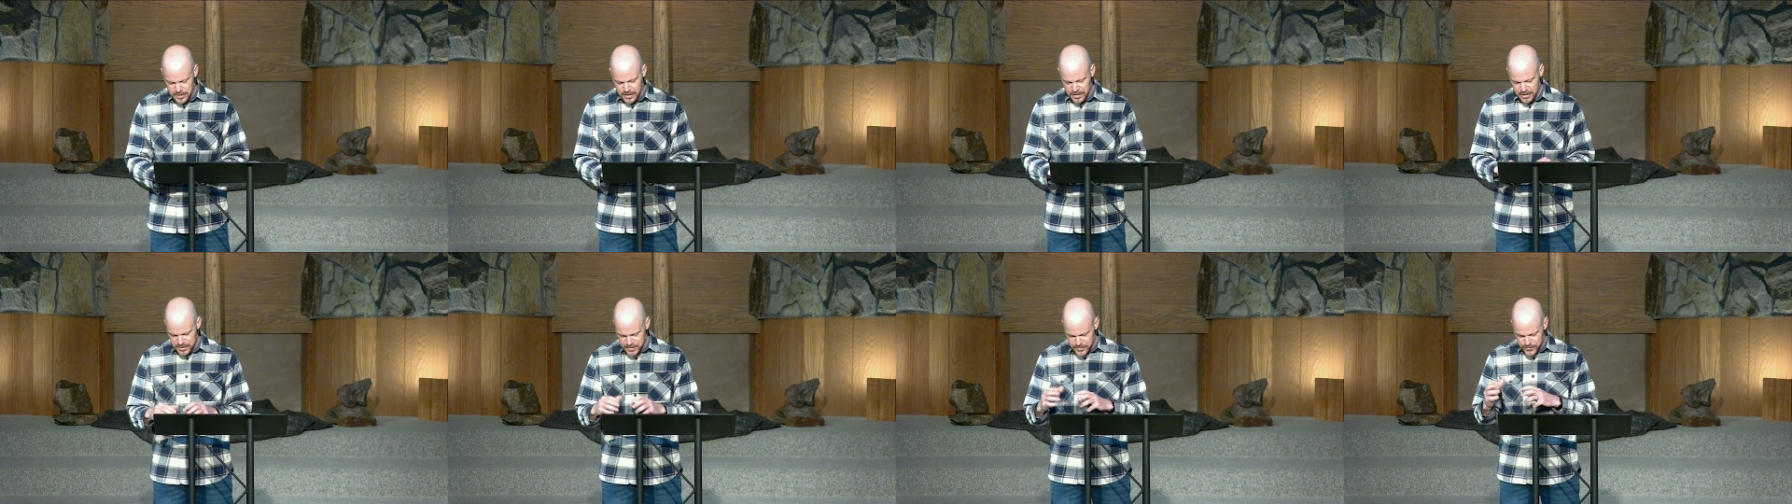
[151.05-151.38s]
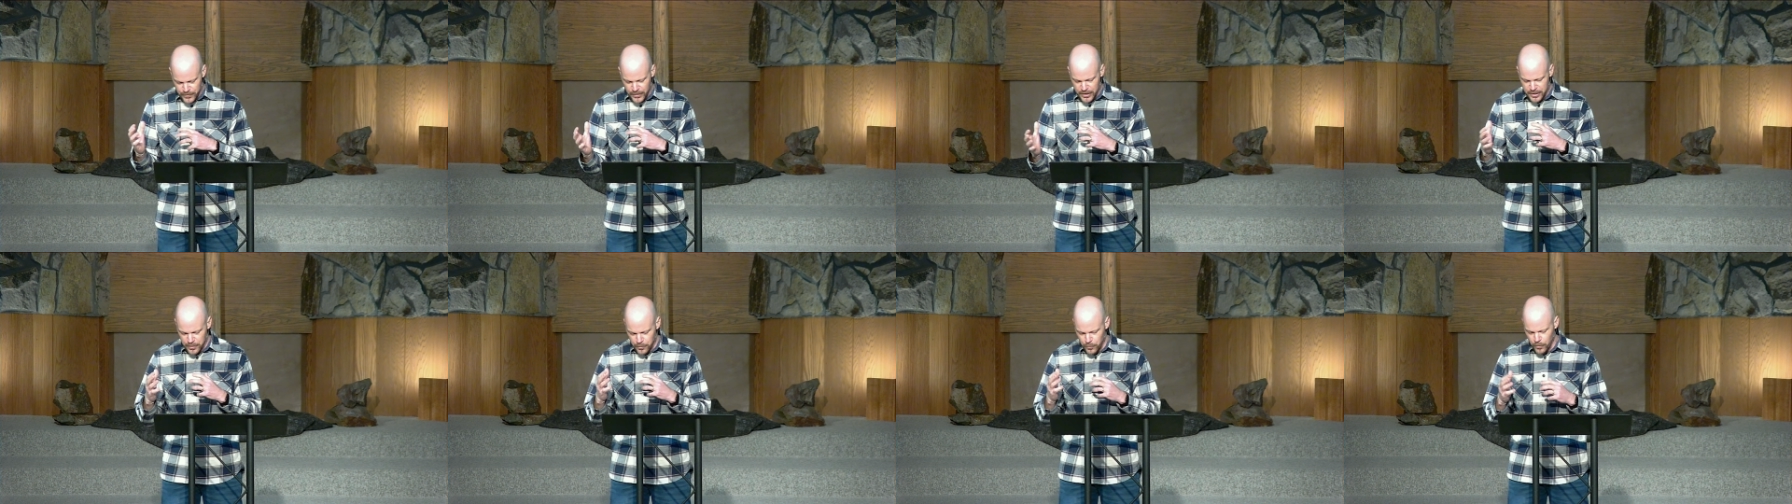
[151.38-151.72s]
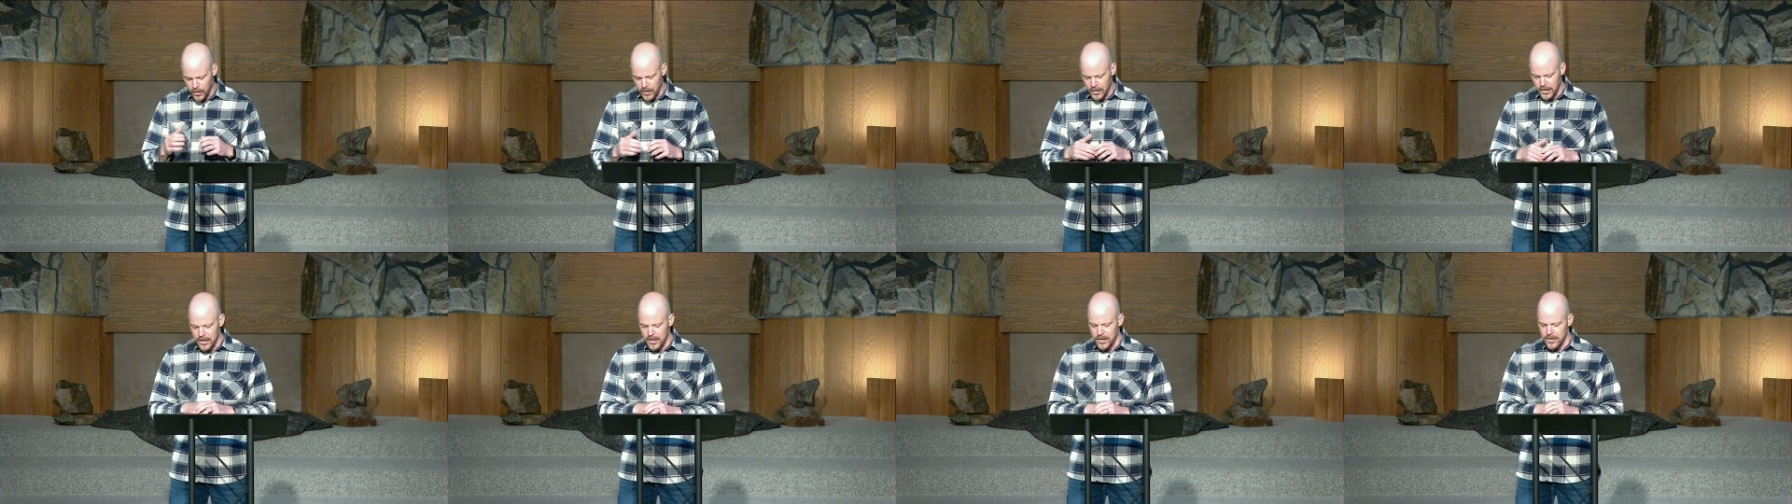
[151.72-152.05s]
And it's fun to
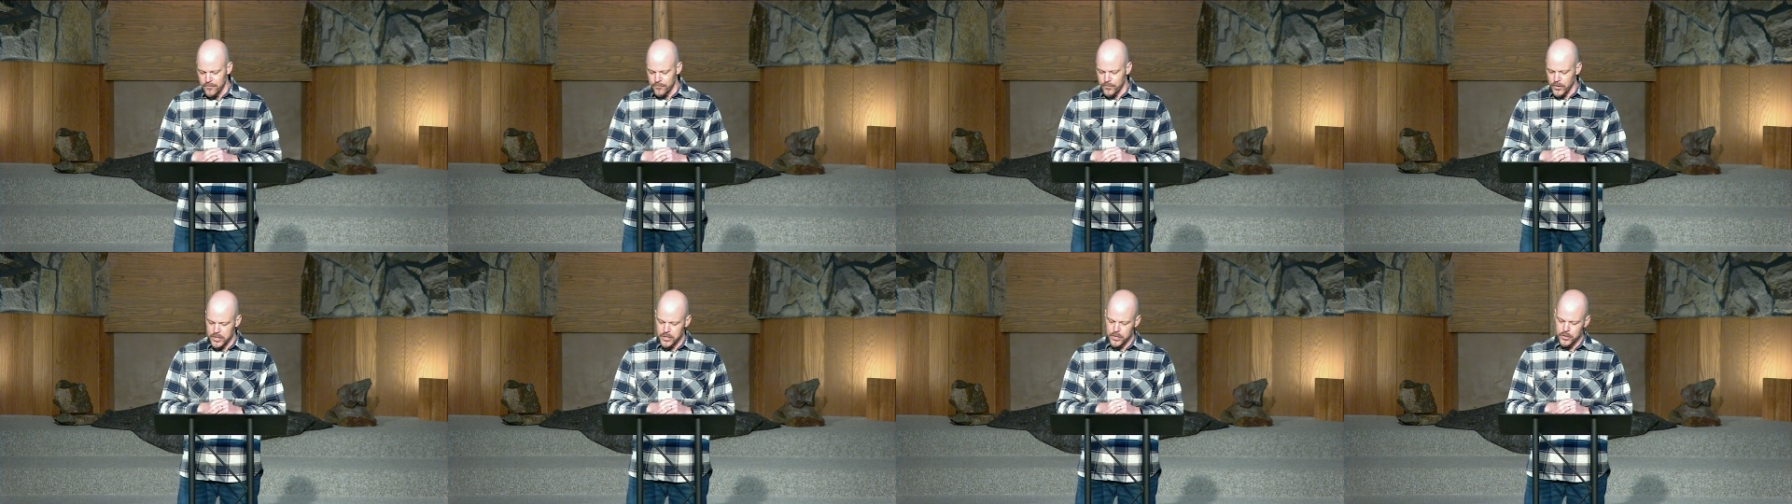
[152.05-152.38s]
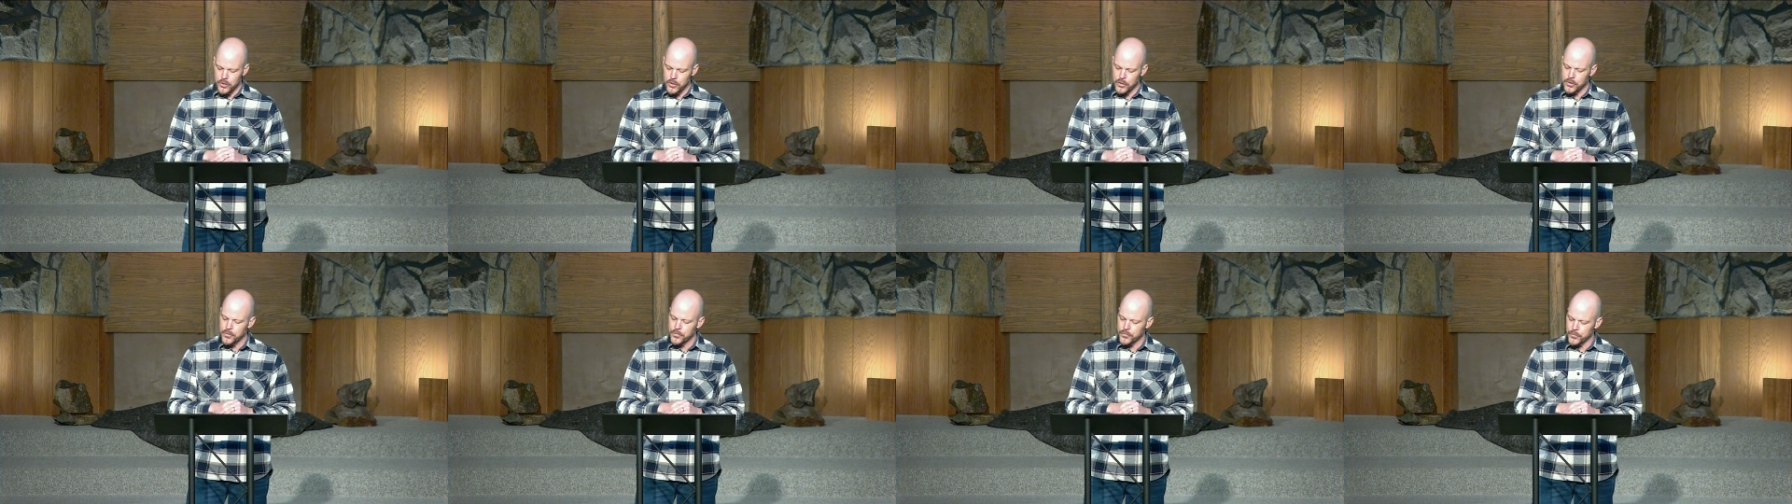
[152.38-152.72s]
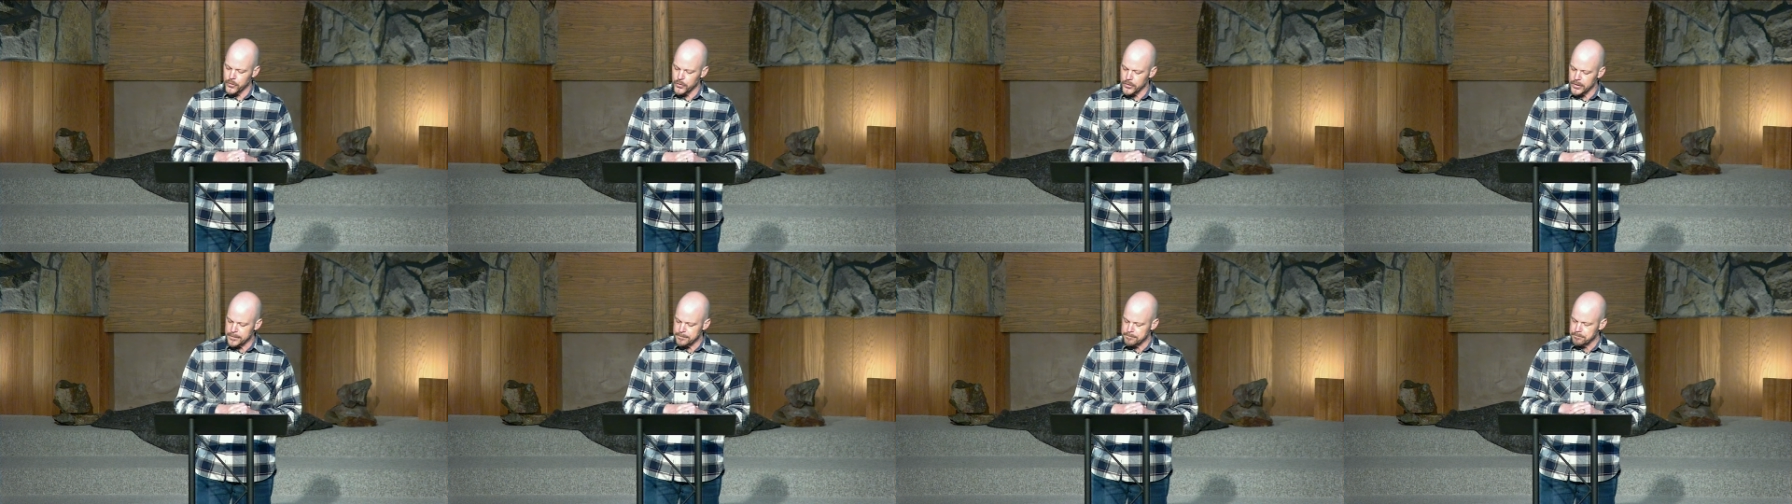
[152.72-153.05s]
fun to look
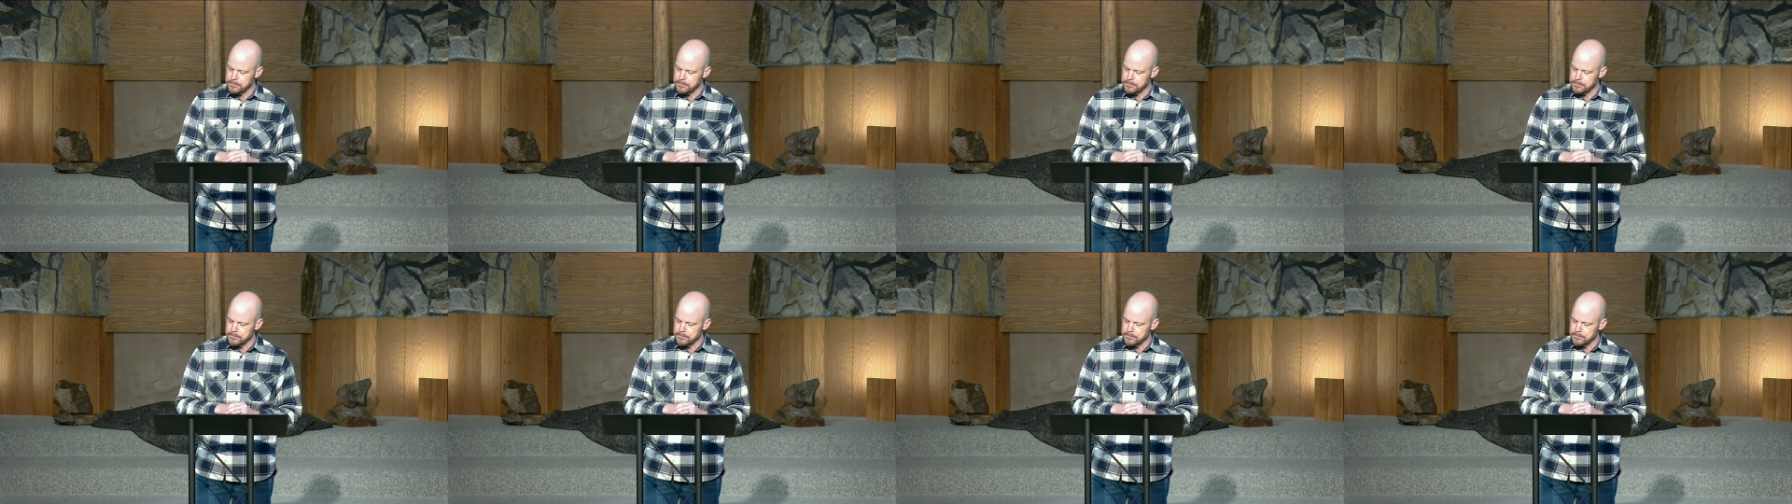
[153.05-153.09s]
through it.